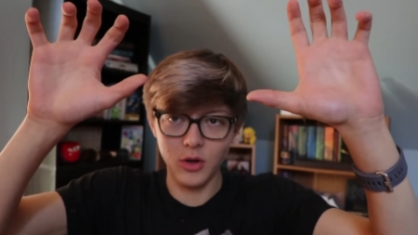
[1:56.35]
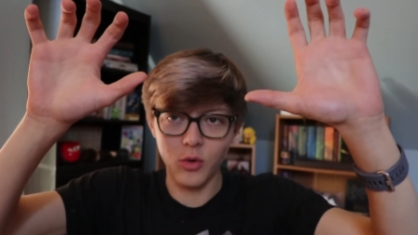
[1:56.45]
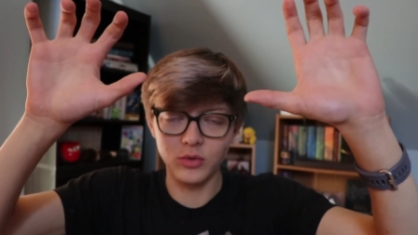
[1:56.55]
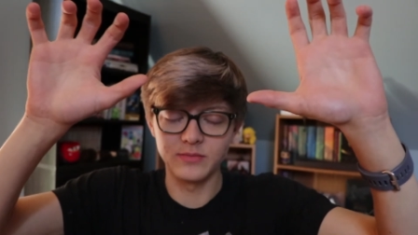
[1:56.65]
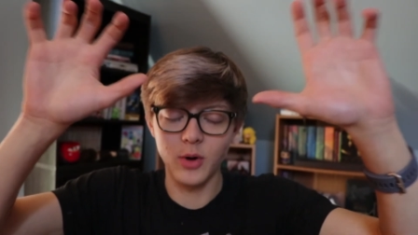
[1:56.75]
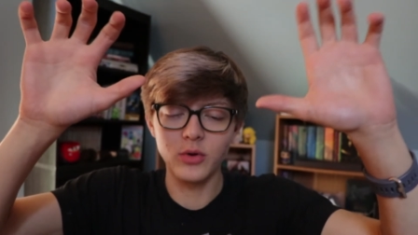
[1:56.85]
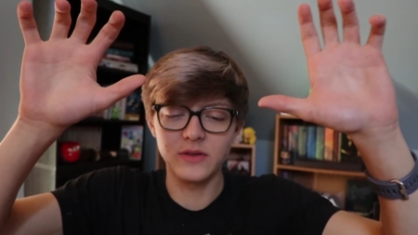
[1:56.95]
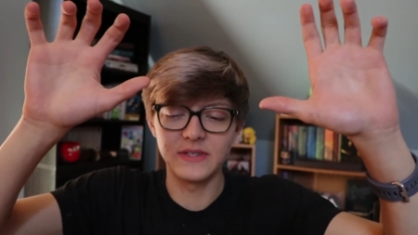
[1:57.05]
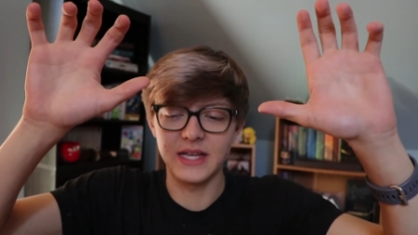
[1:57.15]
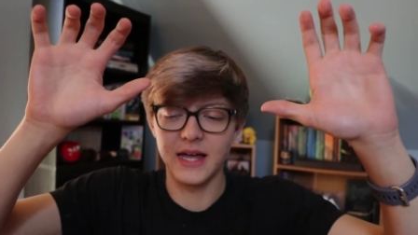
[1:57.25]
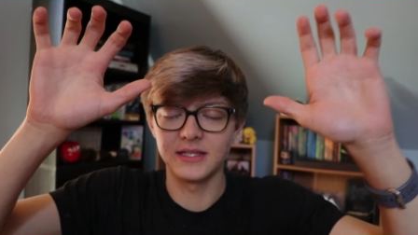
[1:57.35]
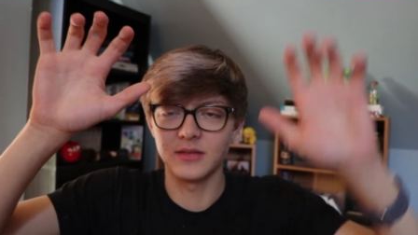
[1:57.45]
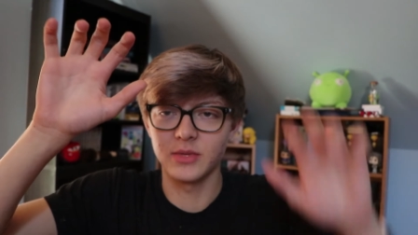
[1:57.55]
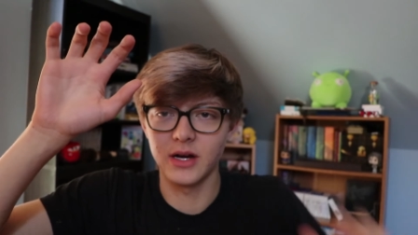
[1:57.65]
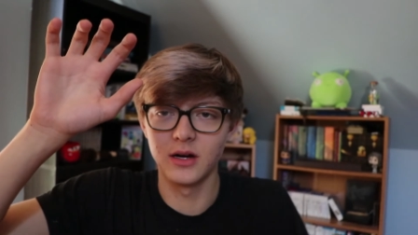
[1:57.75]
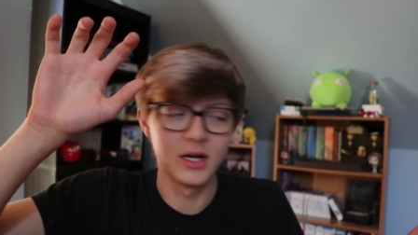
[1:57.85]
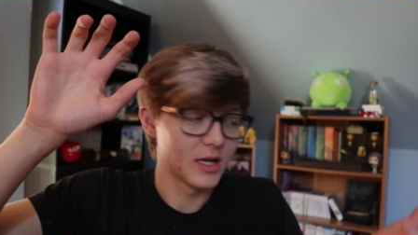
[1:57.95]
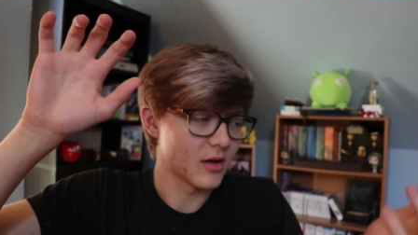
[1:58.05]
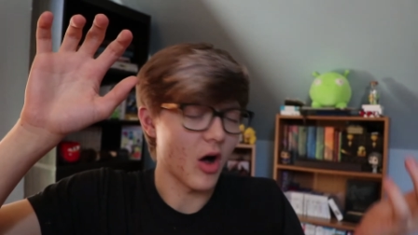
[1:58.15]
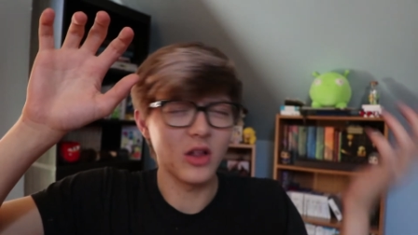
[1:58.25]
hold both of his hands up there,
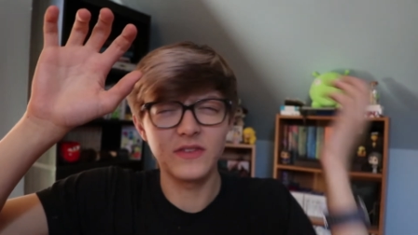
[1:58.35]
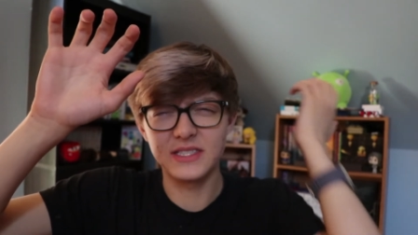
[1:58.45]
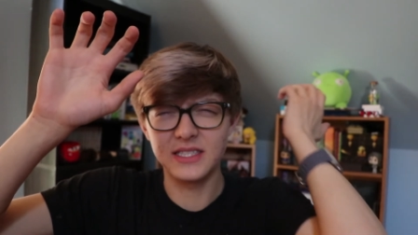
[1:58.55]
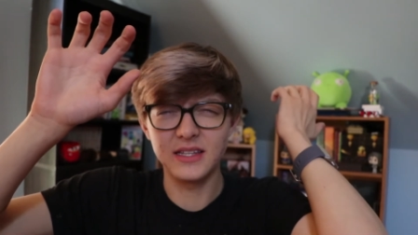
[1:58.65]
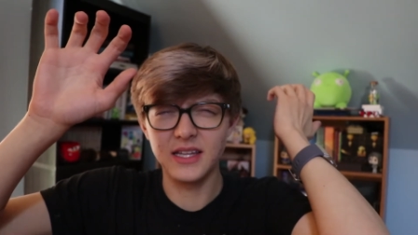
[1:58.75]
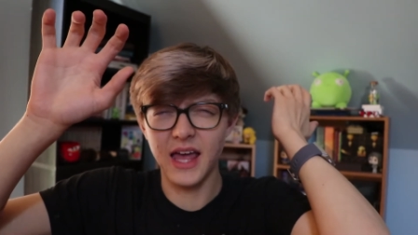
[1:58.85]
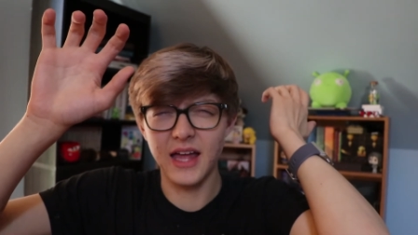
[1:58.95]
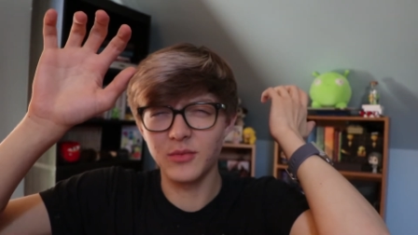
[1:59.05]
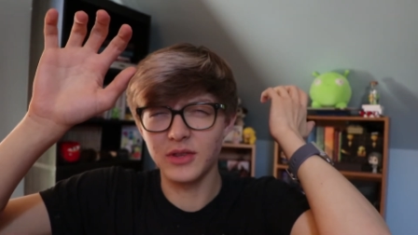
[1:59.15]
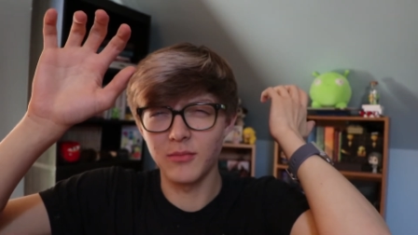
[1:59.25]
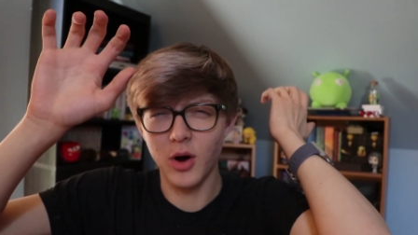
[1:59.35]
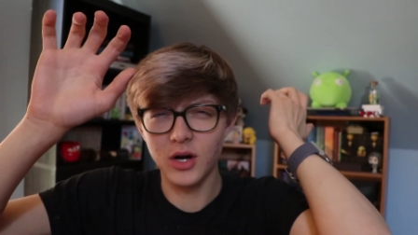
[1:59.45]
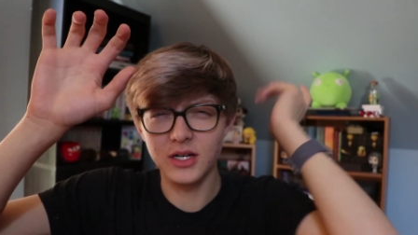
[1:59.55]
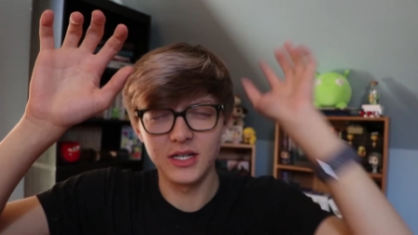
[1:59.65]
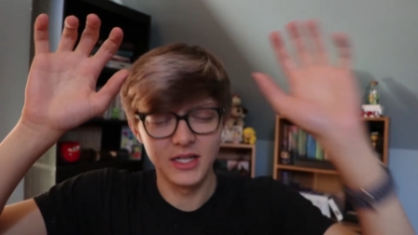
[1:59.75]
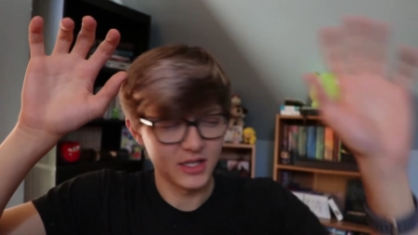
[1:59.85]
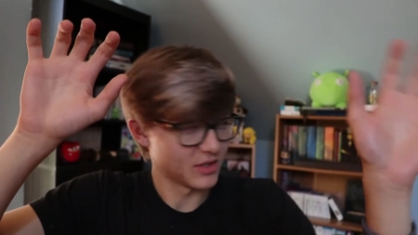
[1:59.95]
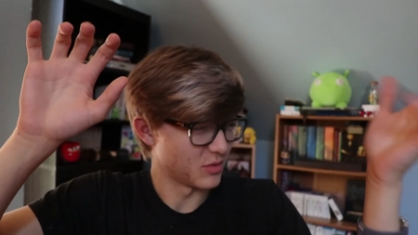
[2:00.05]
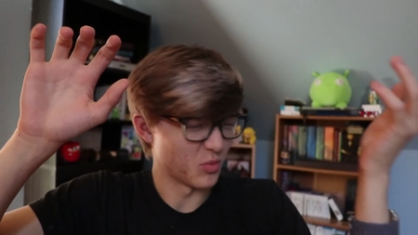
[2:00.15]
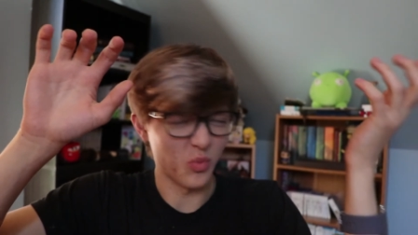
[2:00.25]
all of a sudden the hand with the mark
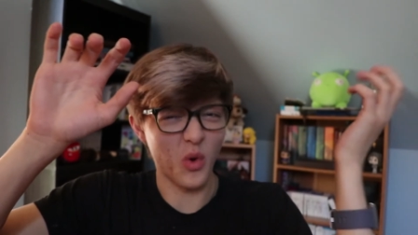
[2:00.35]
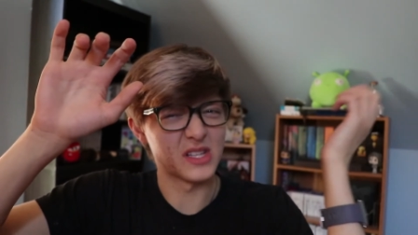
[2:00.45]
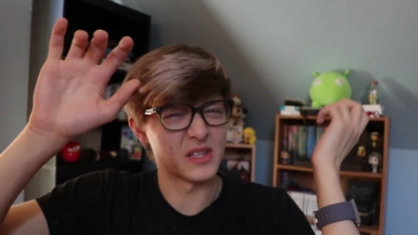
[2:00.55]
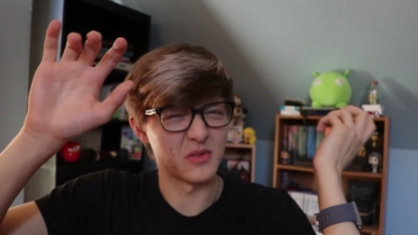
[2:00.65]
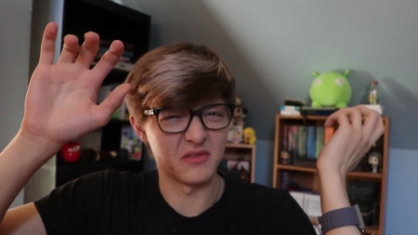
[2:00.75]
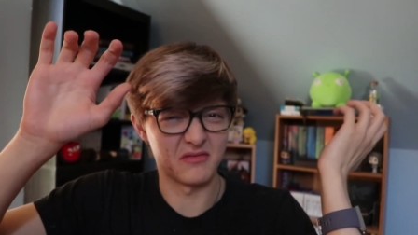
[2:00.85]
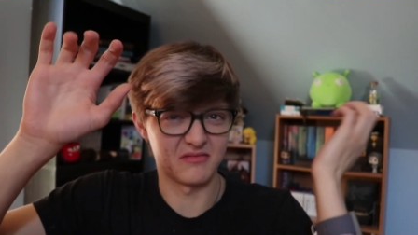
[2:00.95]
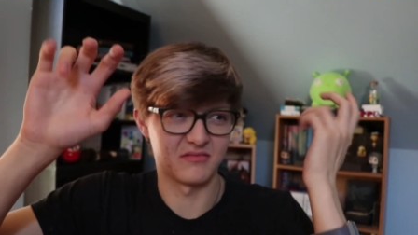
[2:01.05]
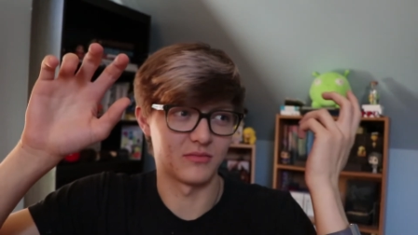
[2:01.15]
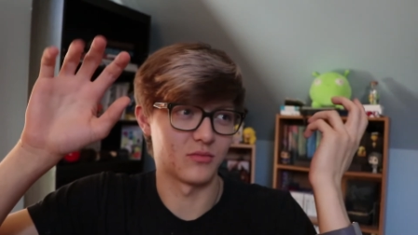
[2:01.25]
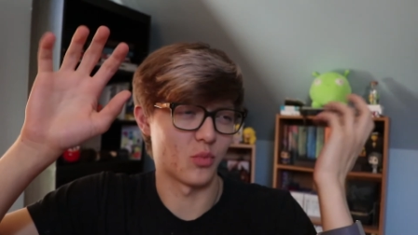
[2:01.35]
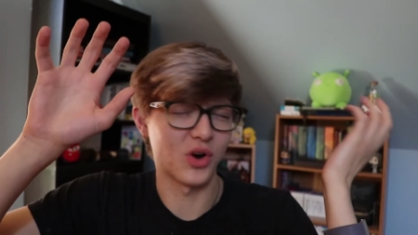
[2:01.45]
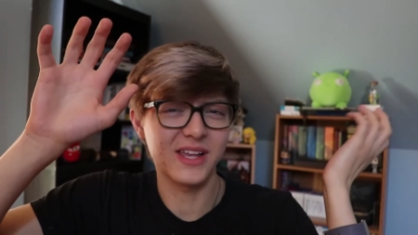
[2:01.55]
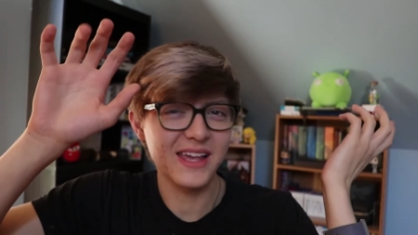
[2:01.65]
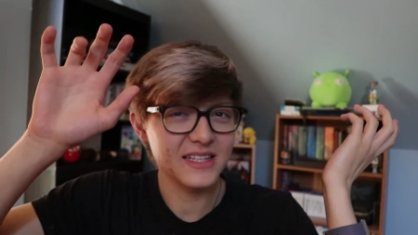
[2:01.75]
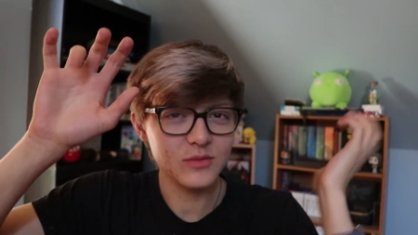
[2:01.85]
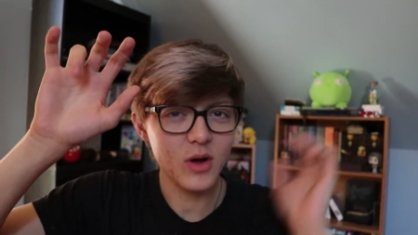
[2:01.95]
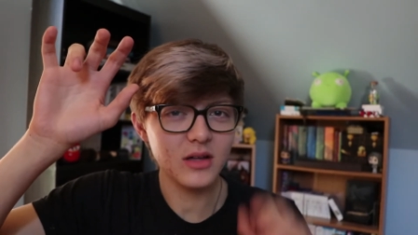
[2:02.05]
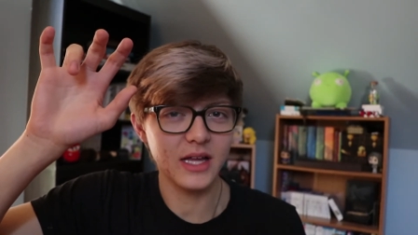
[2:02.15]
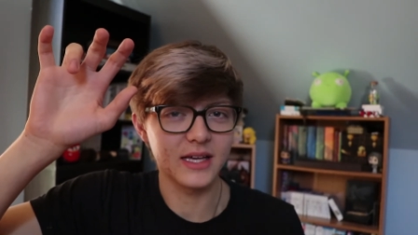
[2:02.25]
wasn't working as
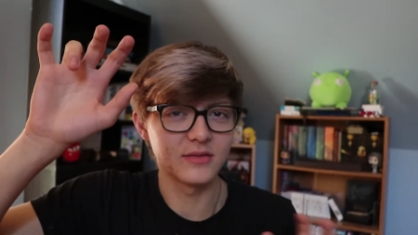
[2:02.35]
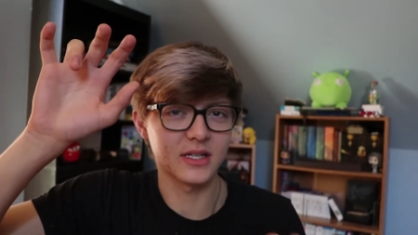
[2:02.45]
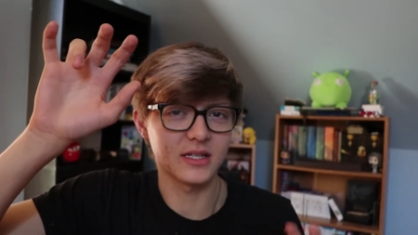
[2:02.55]
well. Like, he was